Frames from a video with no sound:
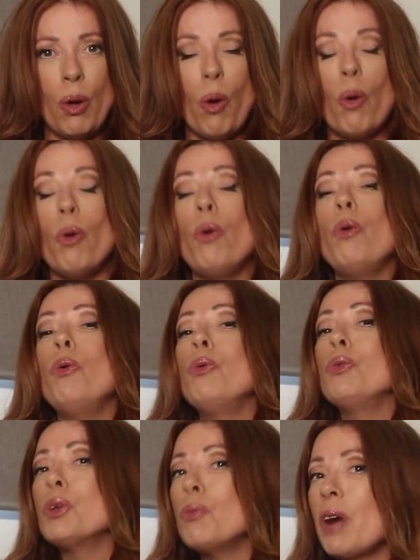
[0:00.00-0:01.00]

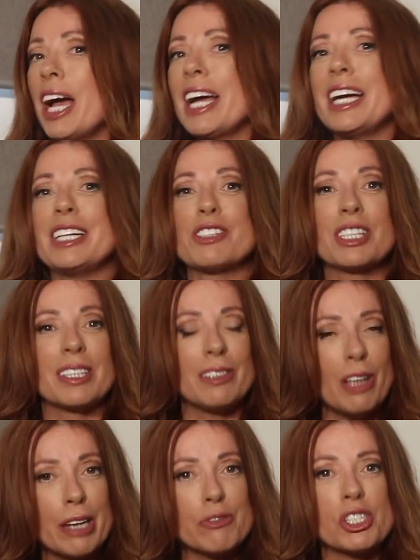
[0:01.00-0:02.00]
all the way to the
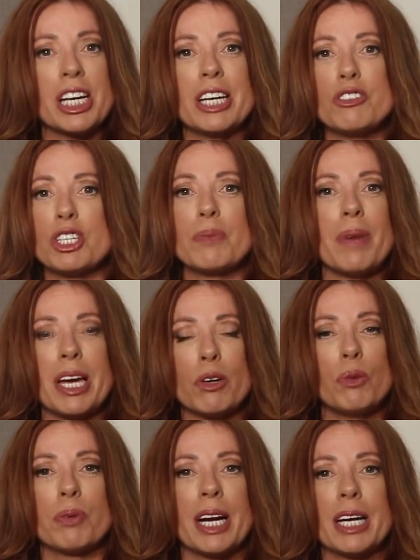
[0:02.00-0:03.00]
life-changing make
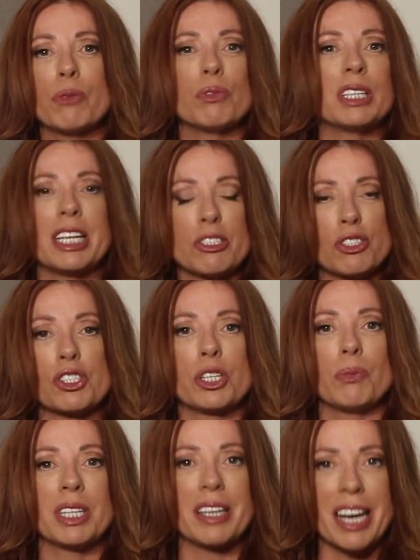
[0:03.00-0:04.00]
or break
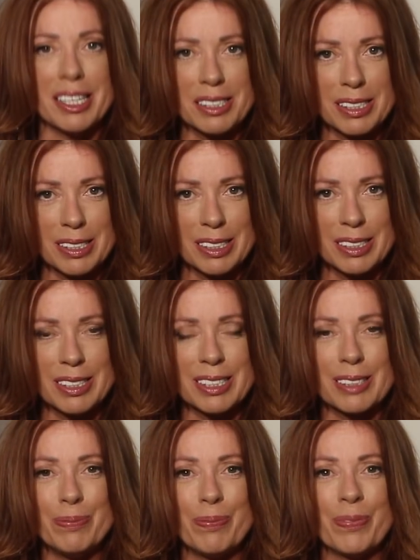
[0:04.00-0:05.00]
relationship with a
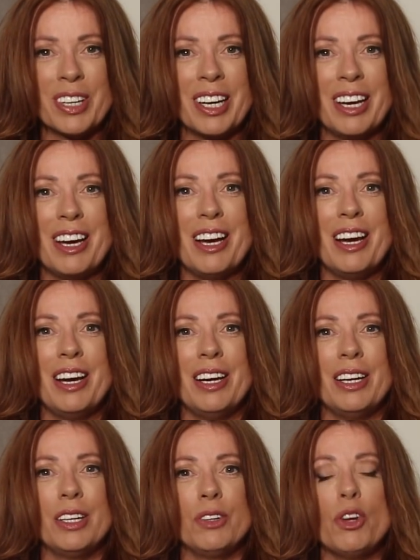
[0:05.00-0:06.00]
narcissist.
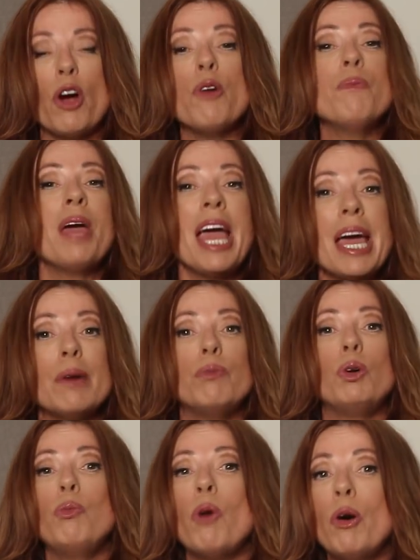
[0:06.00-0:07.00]
No man
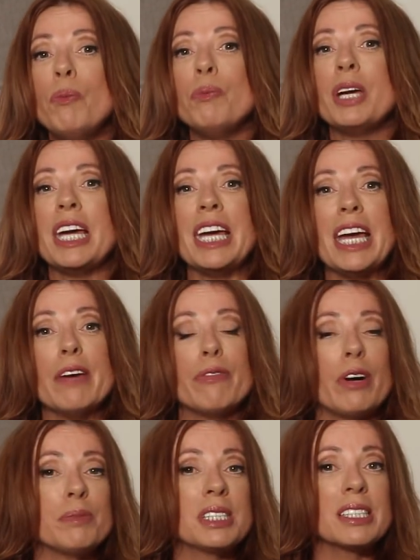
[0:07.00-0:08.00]
will want me if
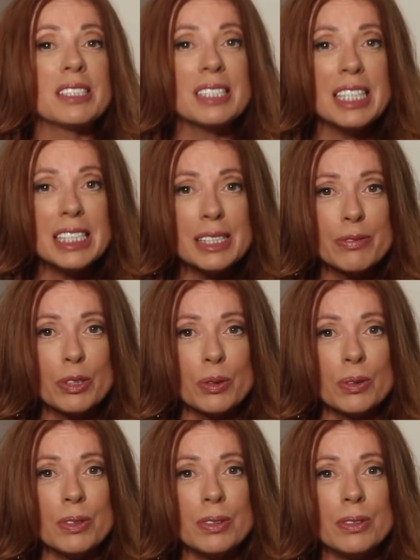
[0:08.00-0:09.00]
I'm
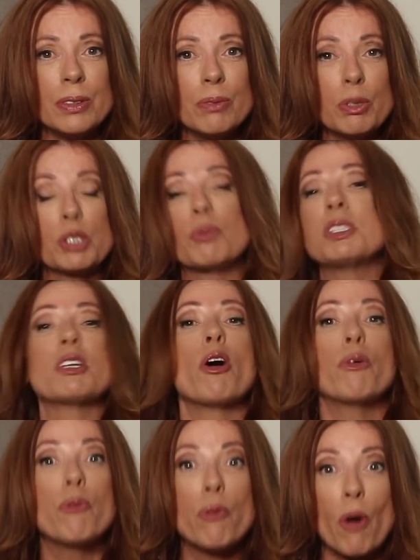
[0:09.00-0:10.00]
successful, which was
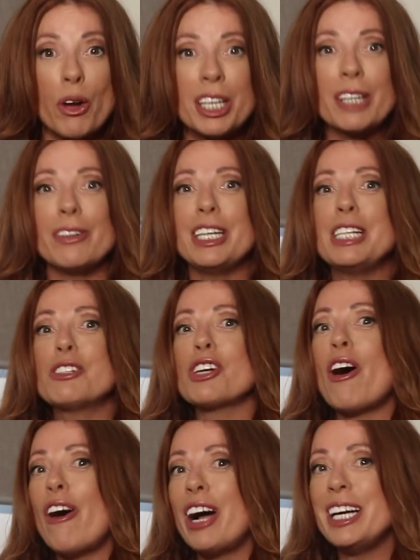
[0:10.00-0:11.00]
ironically
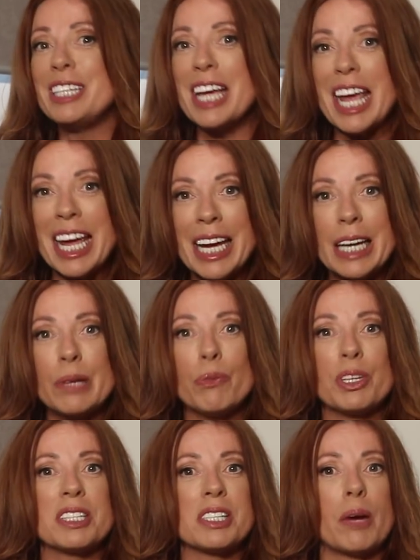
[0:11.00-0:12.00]
tied in
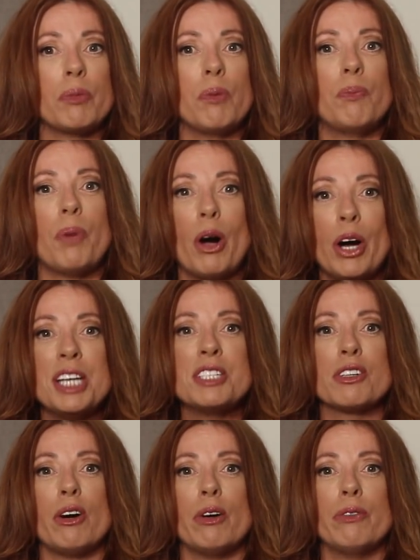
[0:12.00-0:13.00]
with the double
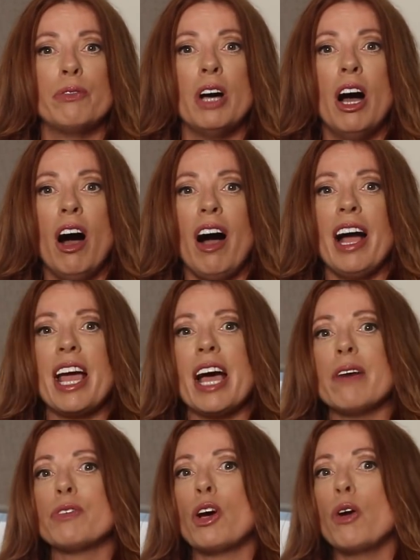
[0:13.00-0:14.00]
bind of I
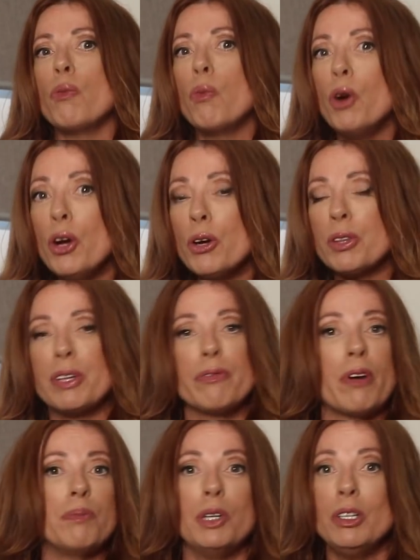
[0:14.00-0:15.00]
have no worth if
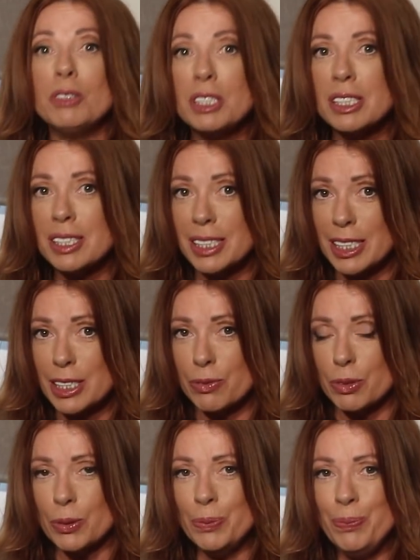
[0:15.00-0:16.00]
I'm not
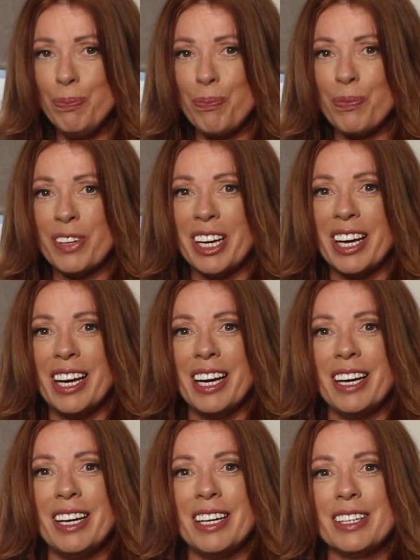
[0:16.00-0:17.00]
successful.
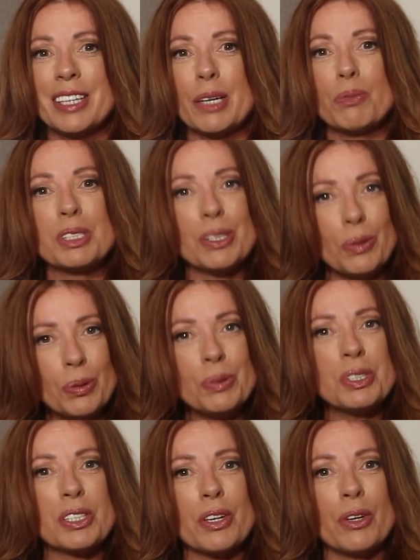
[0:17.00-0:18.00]
There was
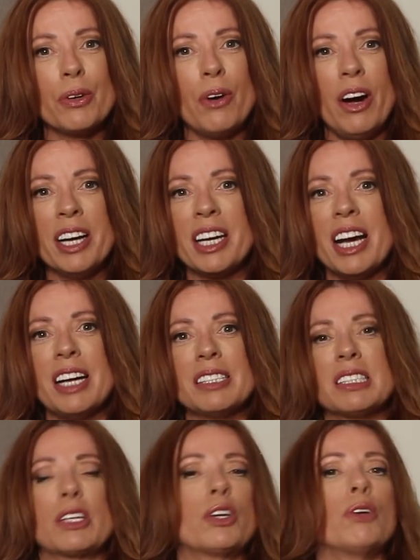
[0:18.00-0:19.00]
also, I
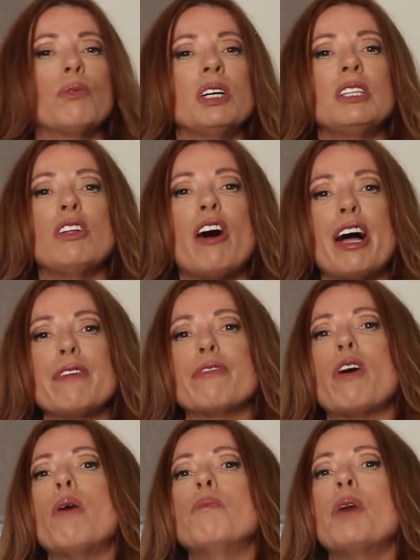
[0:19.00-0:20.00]
can't secure life
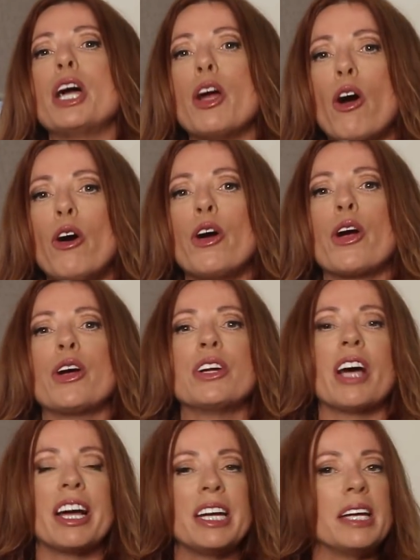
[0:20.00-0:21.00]
on my
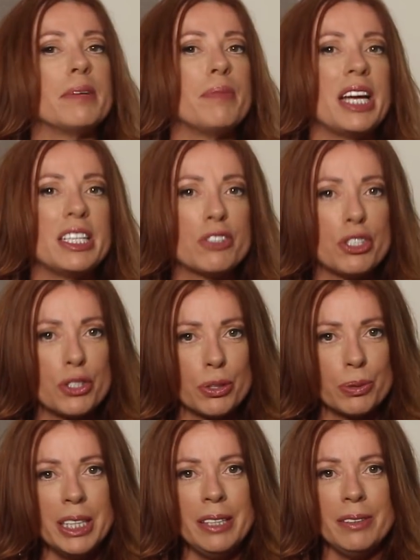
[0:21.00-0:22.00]
own, I need a man to
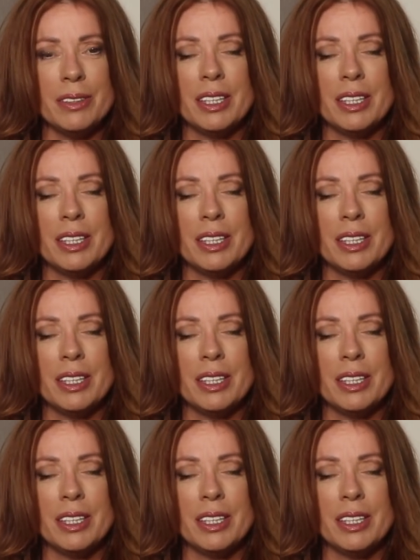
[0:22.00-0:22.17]
do it.